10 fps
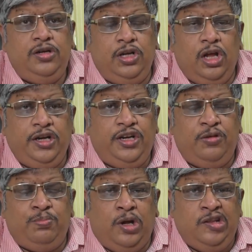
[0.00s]
Deloitte
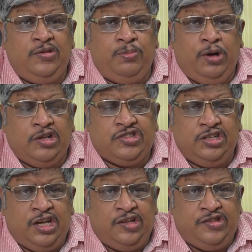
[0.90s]
and
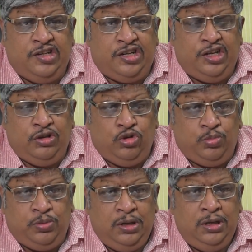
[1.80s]
Boston Consulting
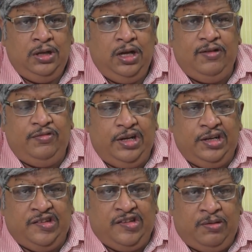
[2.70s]
Group have
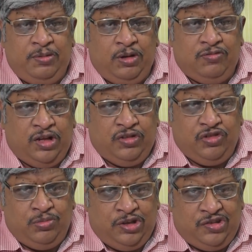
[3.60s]
done a survey of
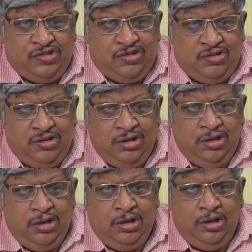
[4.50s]
consumers
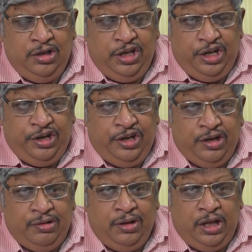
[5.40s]
in
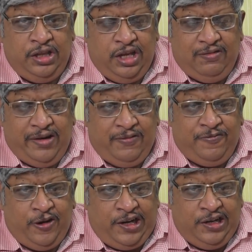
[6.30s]
India and they have
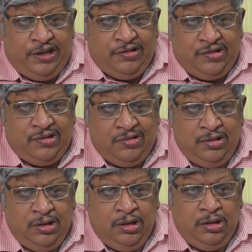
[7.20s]
had findings.
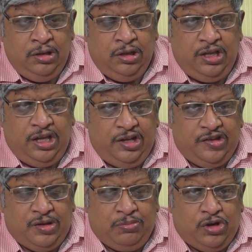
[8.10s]
There
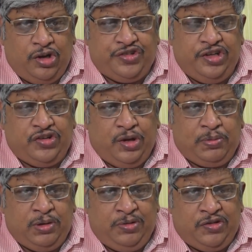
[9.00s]
is some cautious
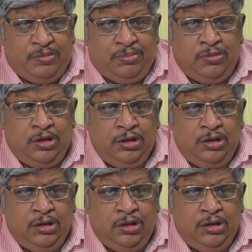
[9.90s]
optimism